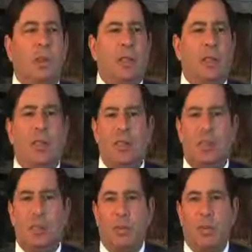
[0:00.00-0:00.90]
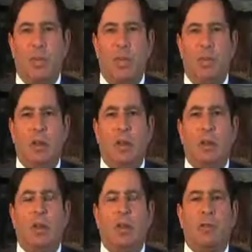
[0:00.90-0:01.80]
testimony
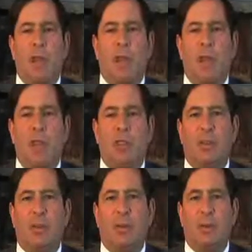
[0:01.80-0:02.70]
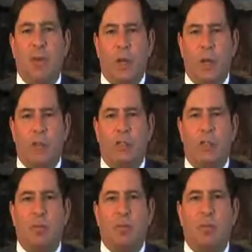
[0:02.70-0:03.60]
from an expert
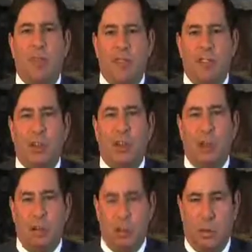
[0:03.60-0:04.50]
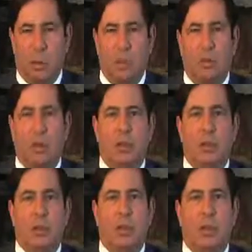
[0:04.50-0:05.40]
witness, a professional
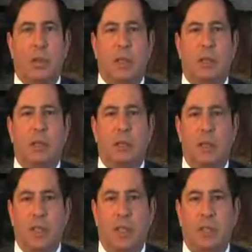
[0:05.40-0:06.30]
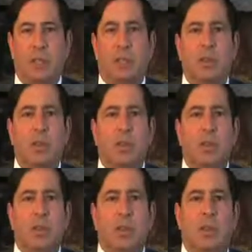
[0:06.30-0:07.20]
in the field
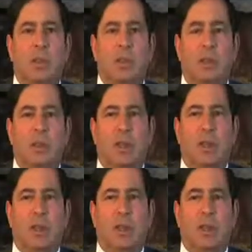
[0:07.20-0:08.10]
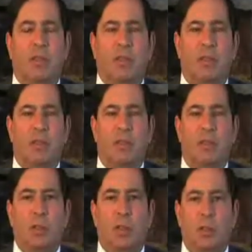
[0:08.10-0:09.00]
of the
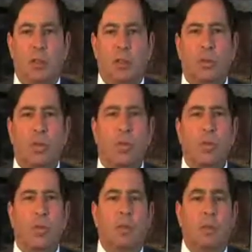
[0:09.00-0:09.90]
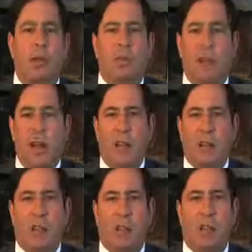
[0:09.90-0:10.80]
professional whose
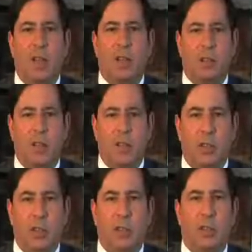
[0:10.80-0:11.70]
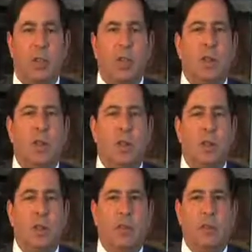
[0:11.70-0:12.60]
malpractice is at question, to
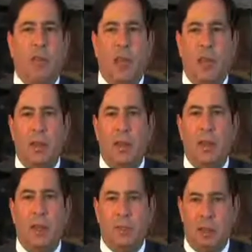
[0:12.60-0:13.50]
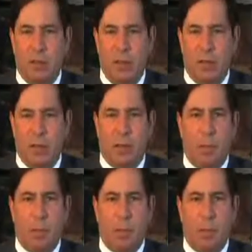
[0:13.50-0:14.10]
give opinion testimony.